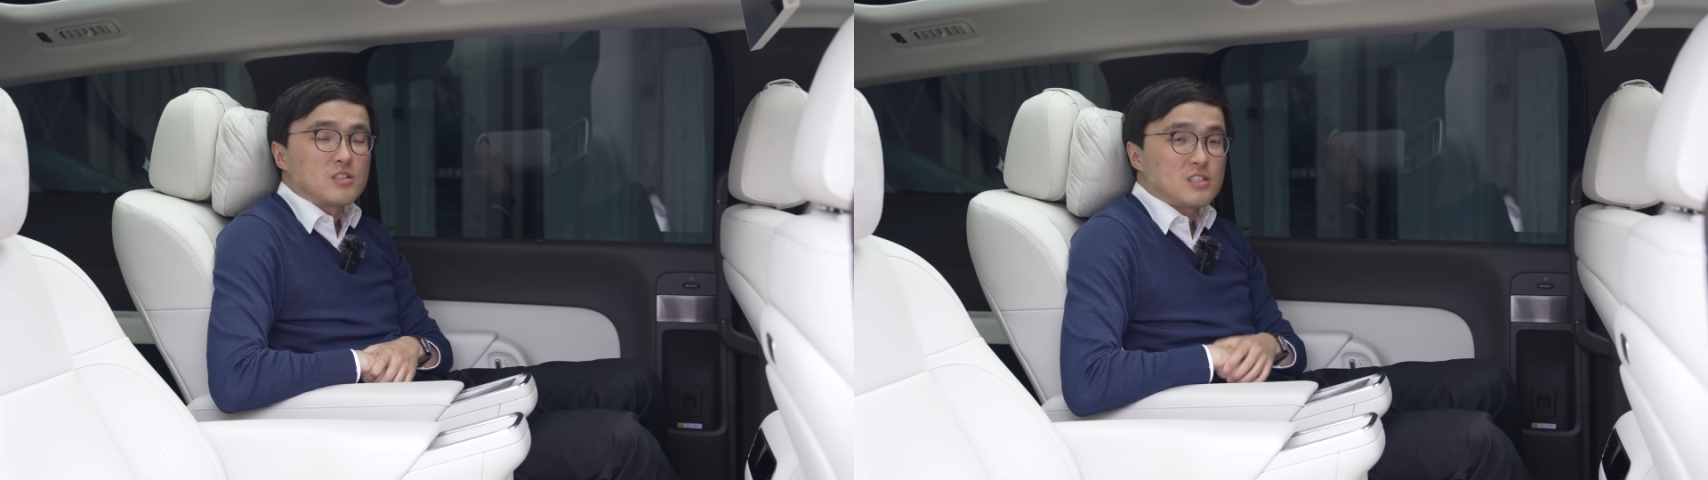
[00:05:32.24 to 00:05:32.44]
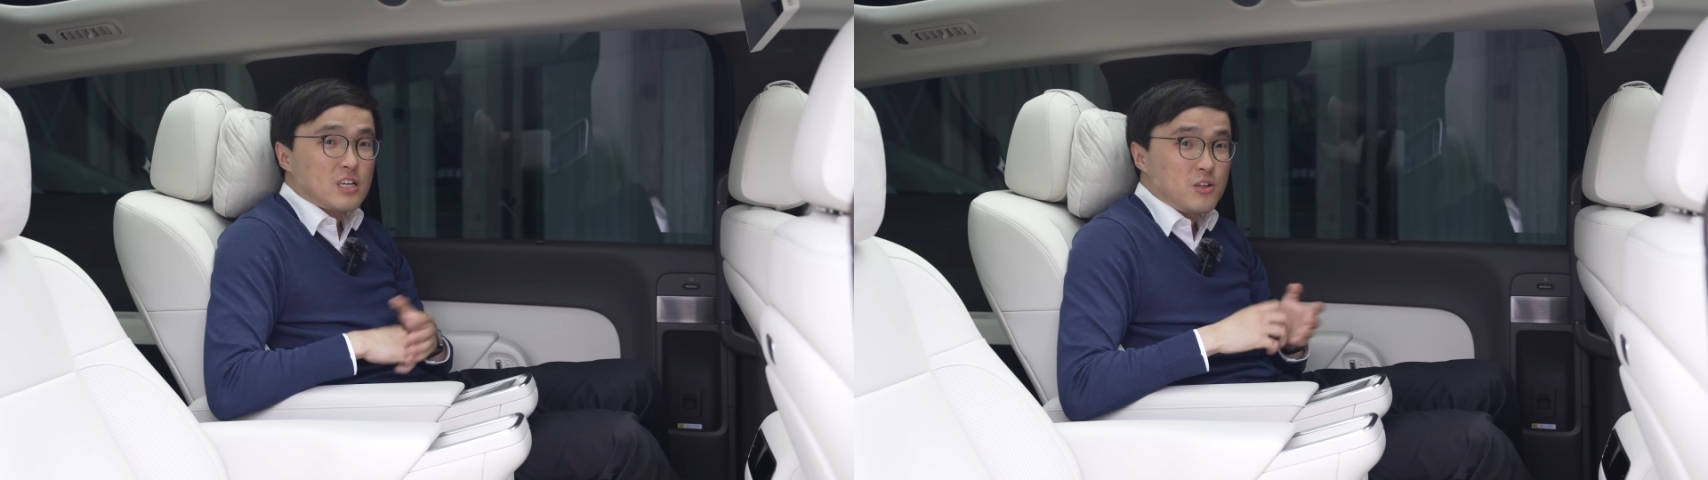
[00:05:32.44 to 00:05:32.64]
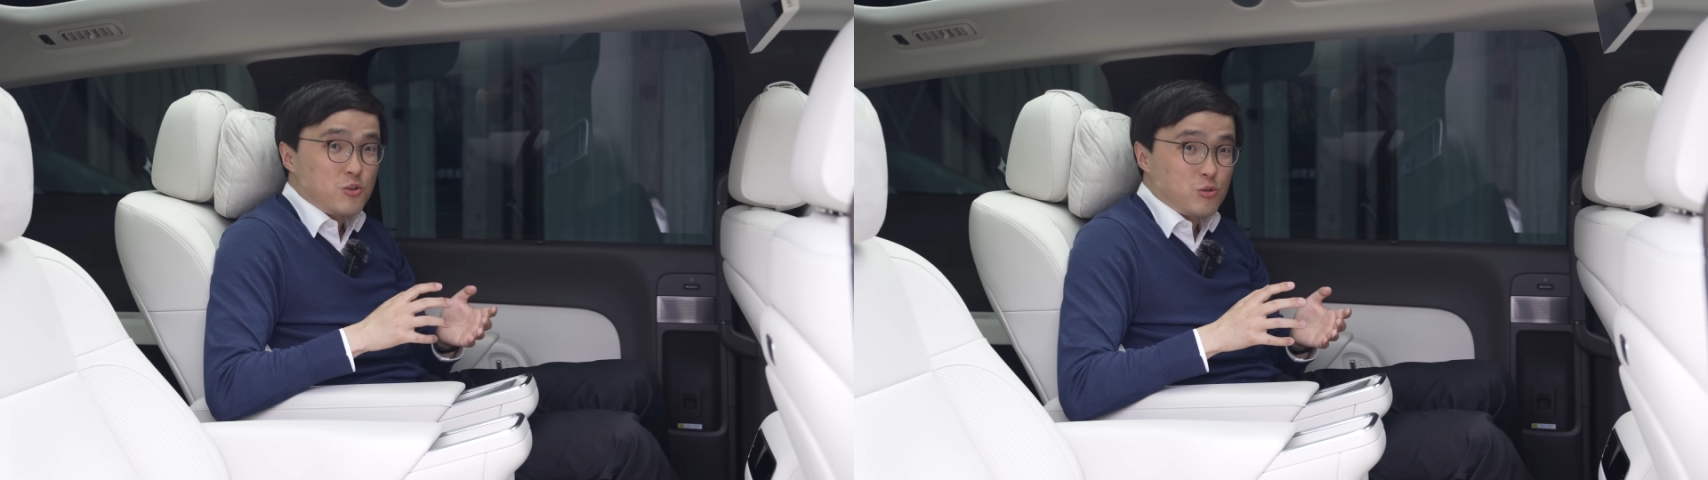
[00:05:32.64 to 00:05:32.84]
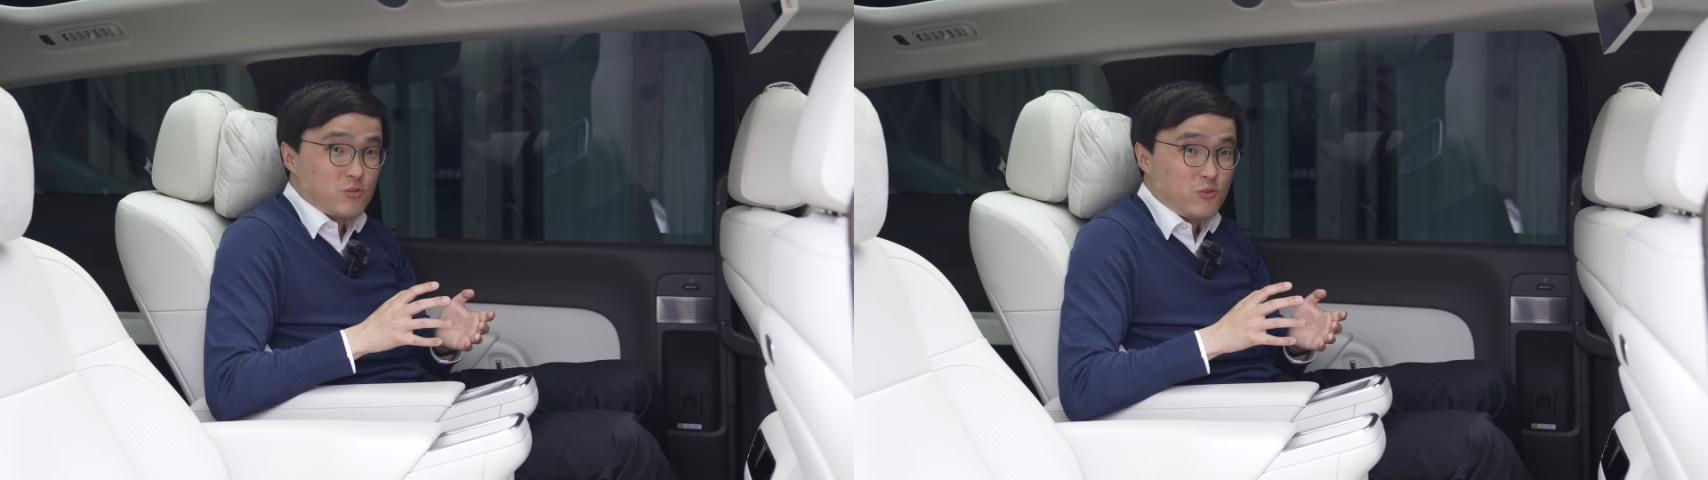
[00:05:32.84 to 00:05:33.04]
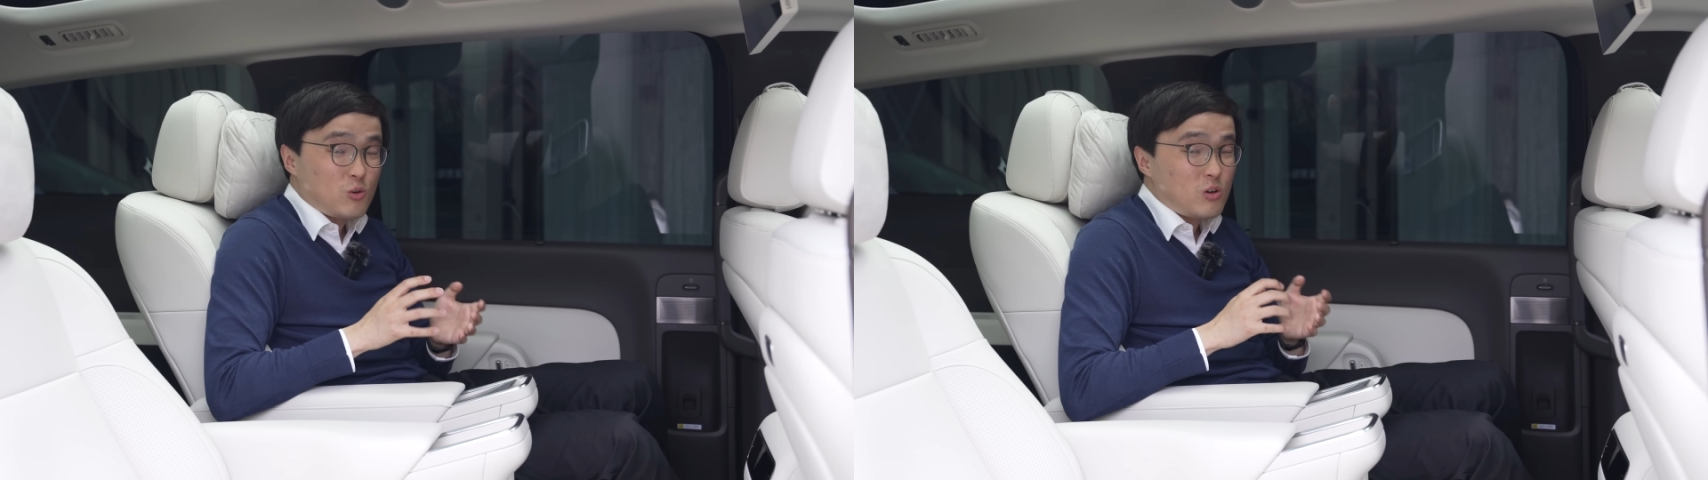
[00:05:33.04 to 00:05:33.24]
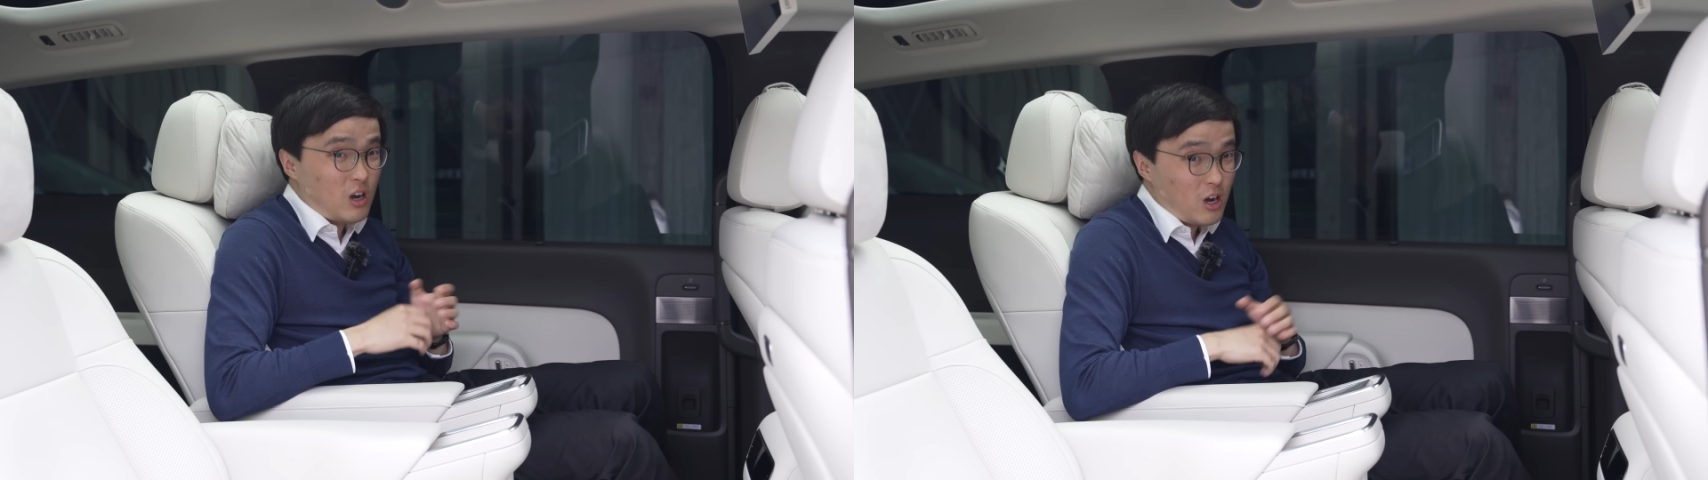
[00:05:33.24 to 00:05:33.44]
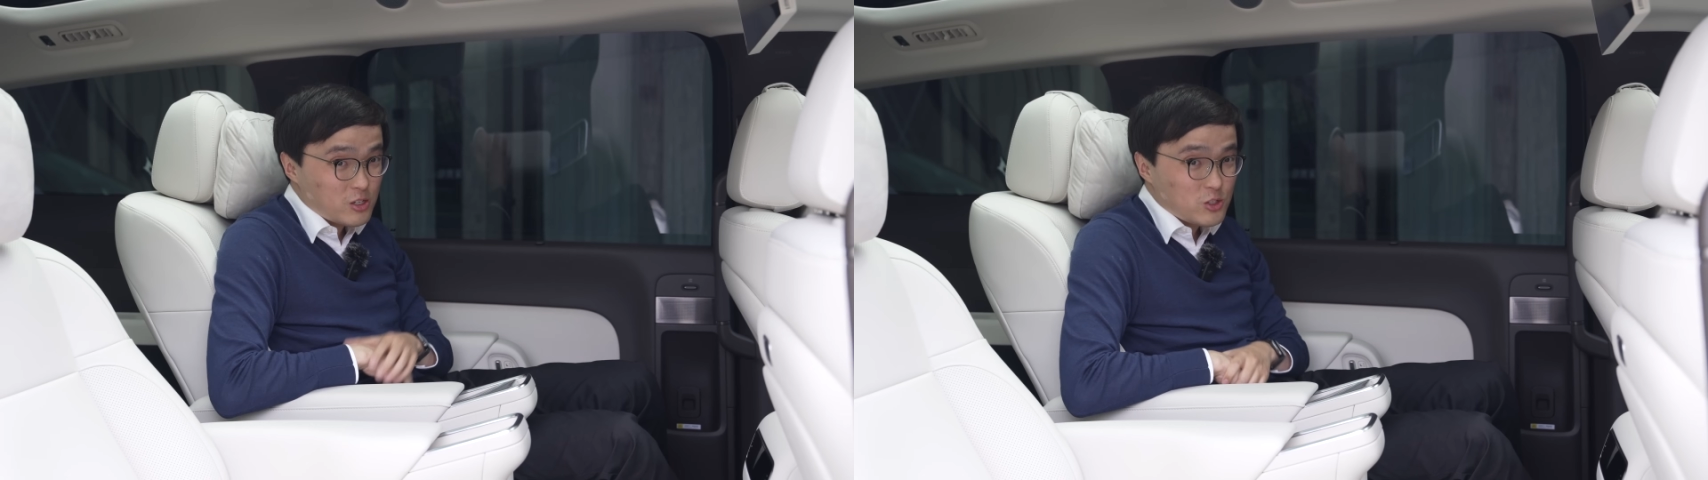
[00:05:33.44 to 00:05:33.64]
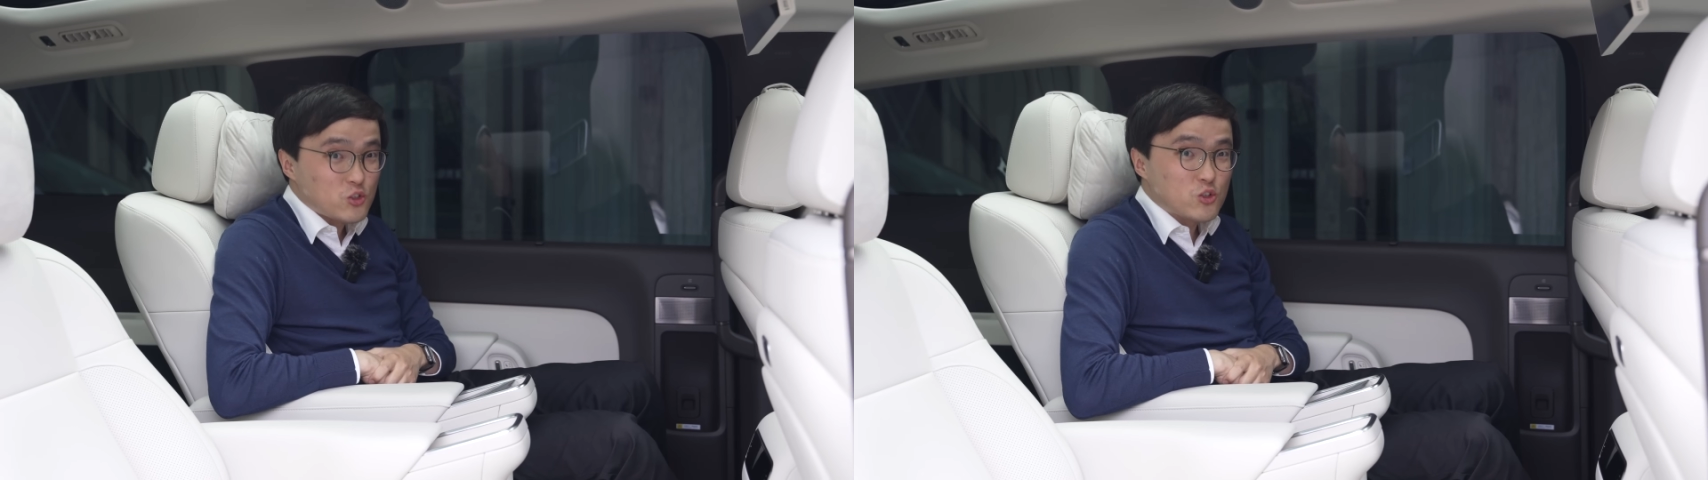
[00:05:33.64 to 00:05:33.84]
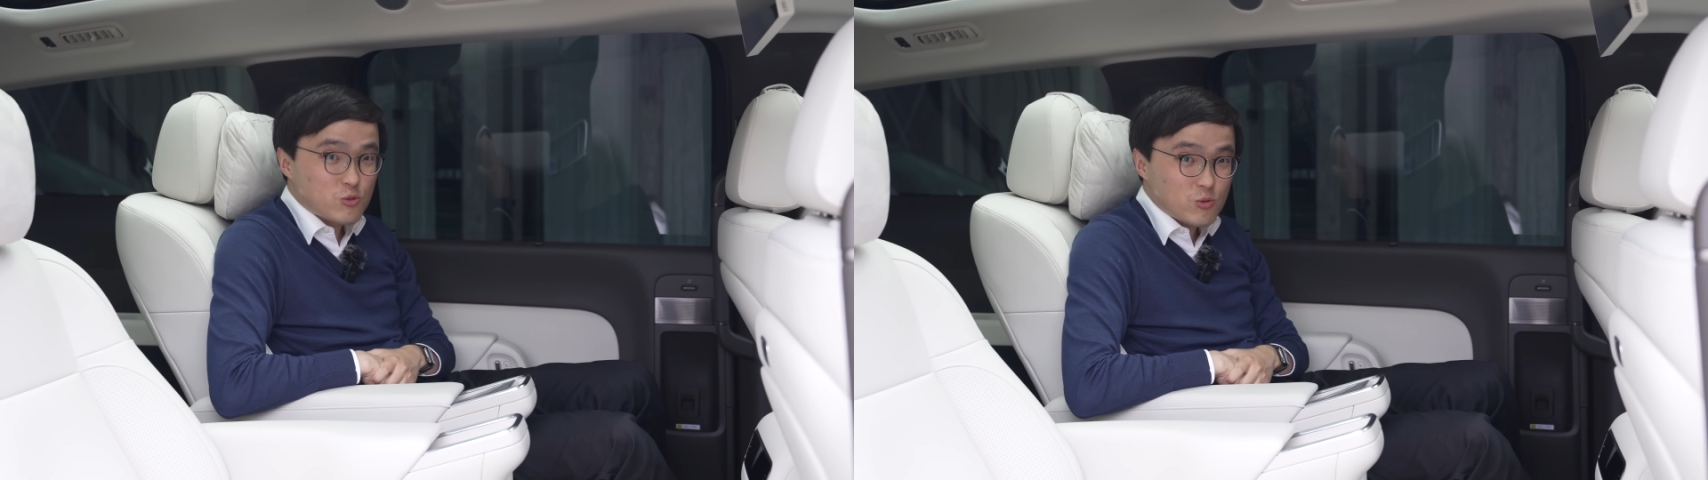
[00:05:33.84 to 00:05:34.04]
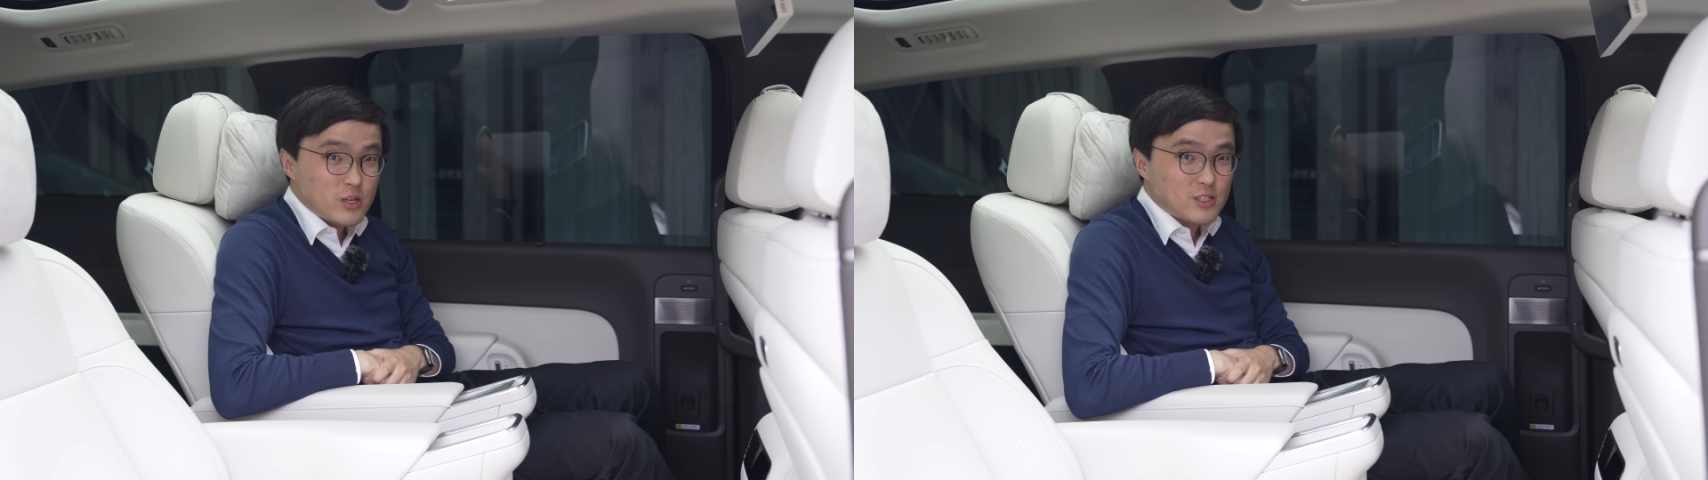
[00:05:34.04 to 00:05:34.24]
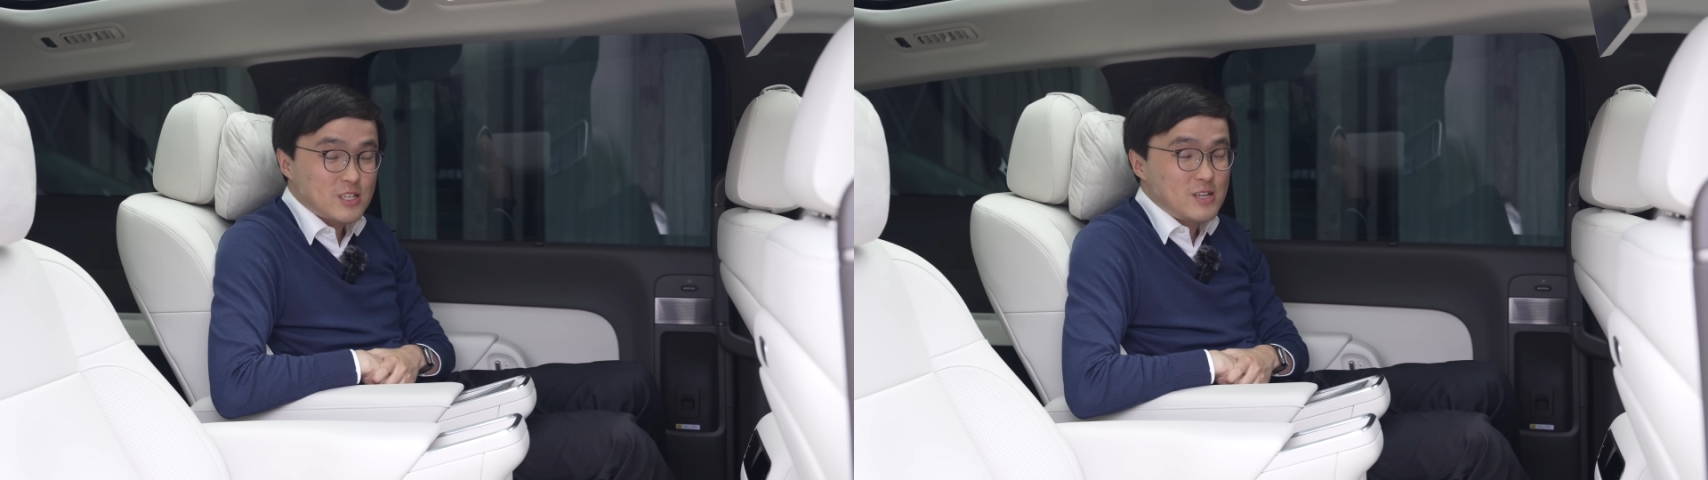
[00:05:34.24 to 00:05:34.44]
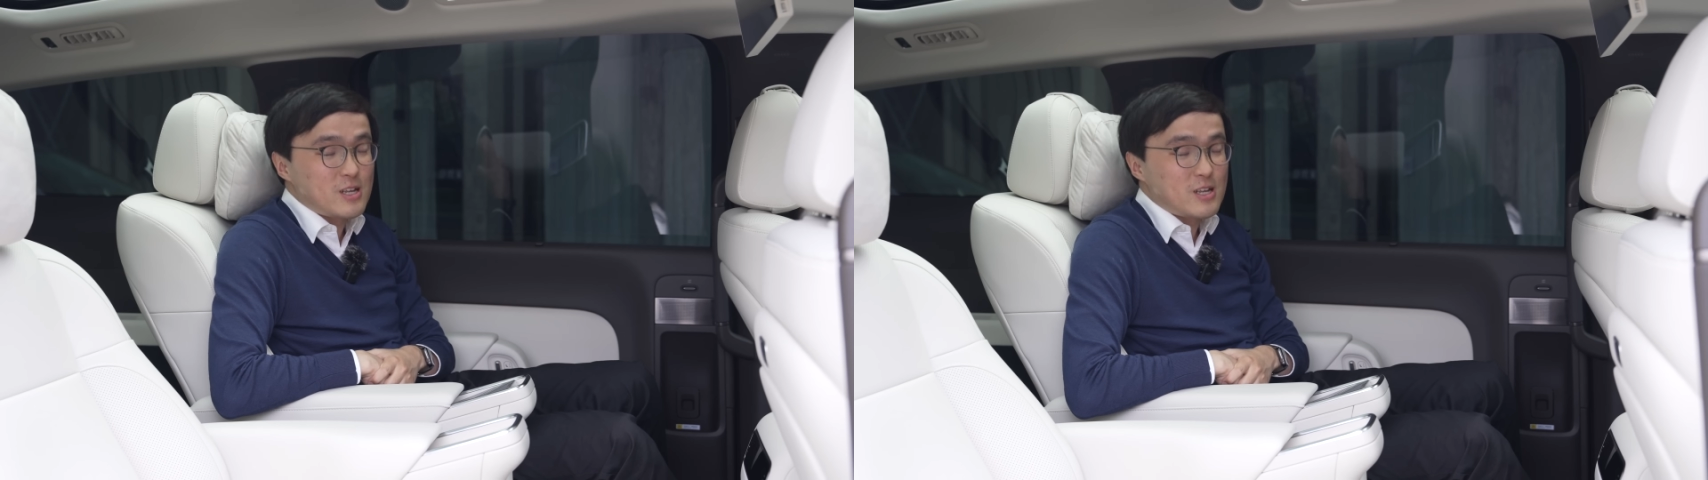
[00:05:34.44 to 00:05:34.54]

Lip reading: The second shortfall are the screens.